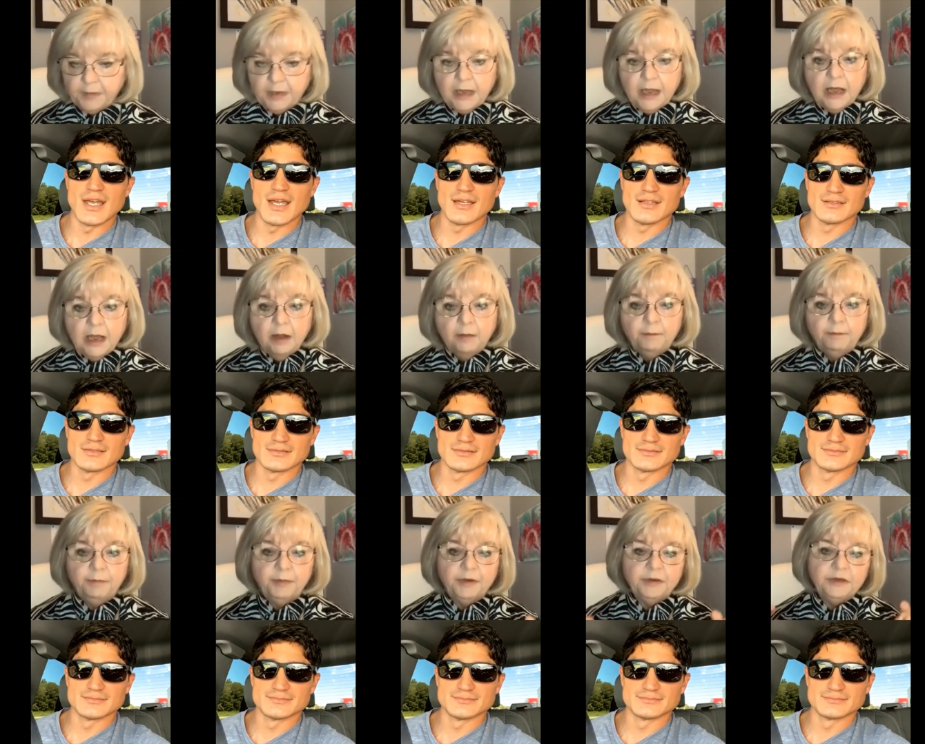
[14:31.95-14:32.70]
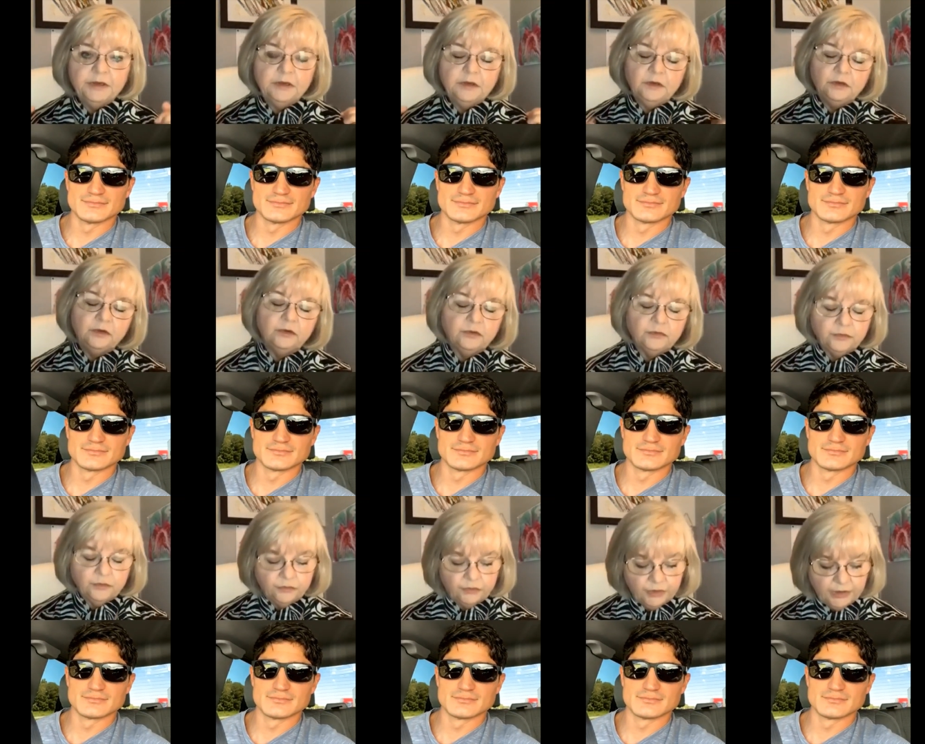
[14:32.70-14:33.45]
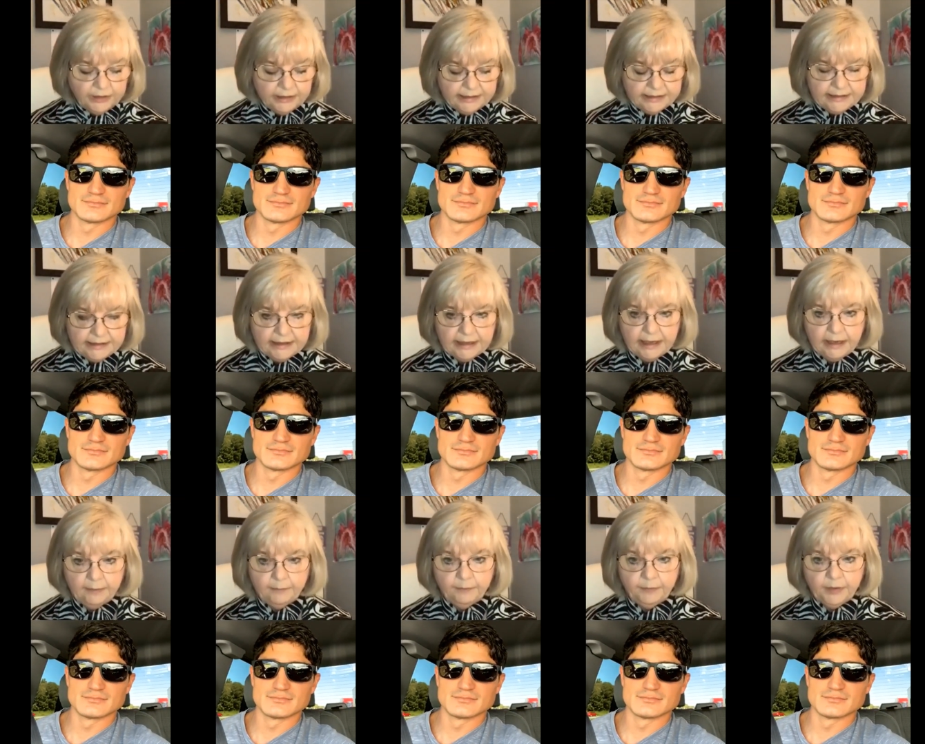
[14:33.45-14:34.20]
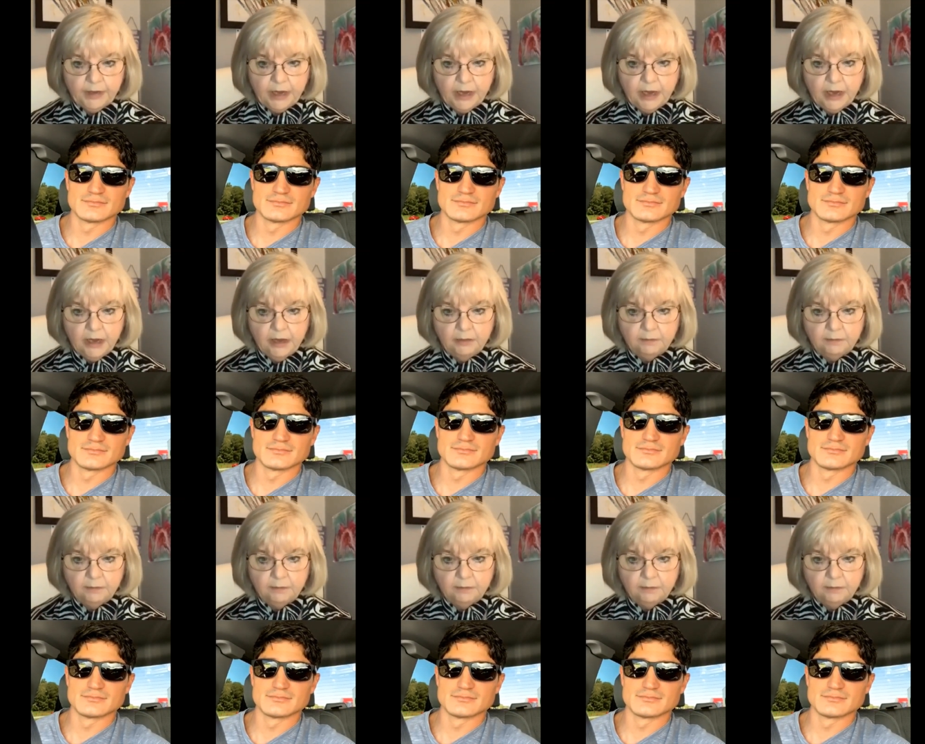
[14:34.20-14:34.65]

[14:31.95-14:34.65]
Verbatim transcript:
Speaker 1: But you know the thing is that um,